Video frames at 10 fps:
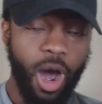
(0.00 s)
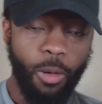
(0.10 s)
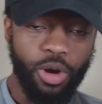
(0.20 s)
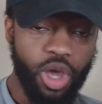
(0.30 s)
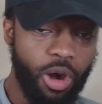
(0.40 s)
I
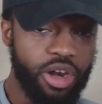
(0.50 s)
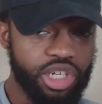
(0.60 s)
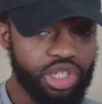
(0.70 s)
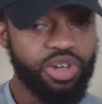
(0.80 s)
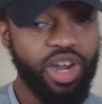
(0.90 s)
want to go out
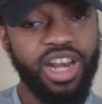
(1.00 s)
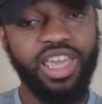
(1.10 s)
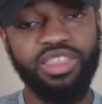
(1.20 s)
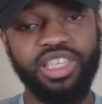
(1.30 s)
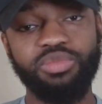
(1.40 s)
and try to
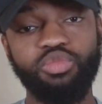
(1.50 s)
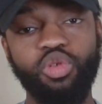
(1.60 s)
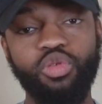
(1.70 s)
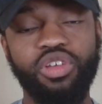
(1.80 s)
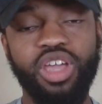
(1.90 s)
hit this
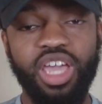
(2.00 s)
move.